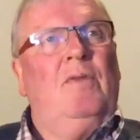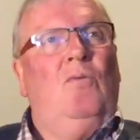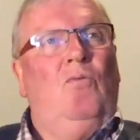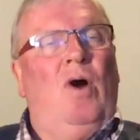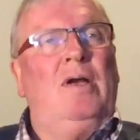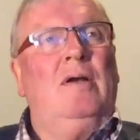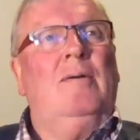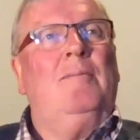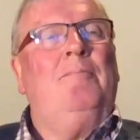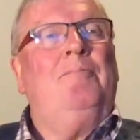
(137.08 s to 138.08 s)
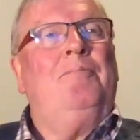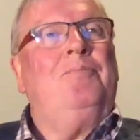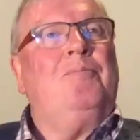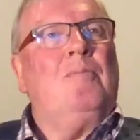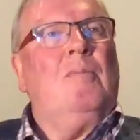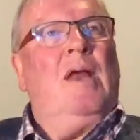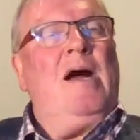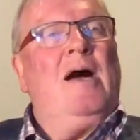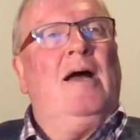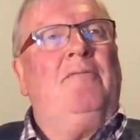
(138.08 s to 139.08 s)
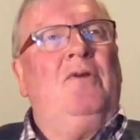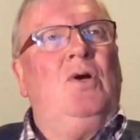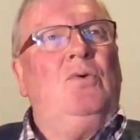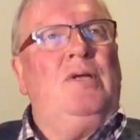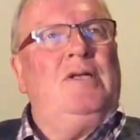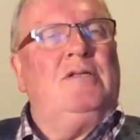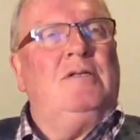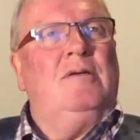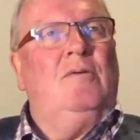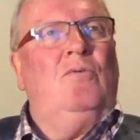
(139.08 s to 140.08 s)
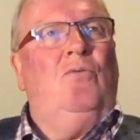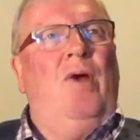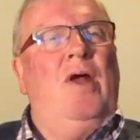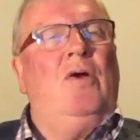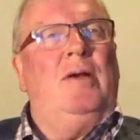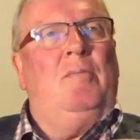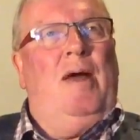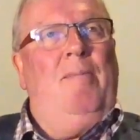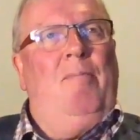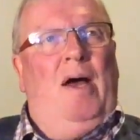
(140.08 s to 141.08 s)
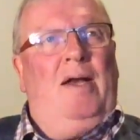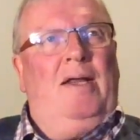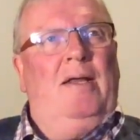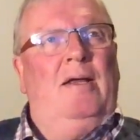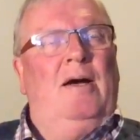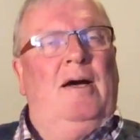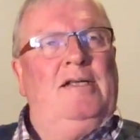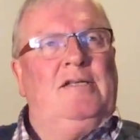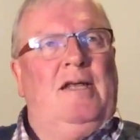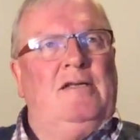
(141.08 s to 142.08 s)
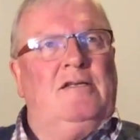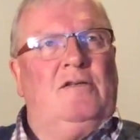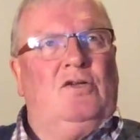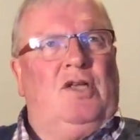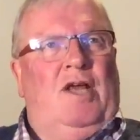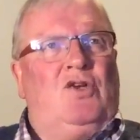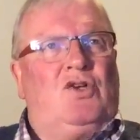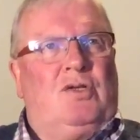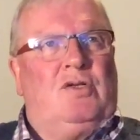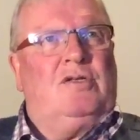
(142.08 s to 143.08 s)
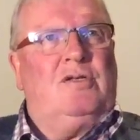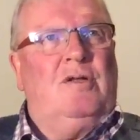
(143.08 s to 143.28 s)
One, I've noticed where in my body I sense the tensions.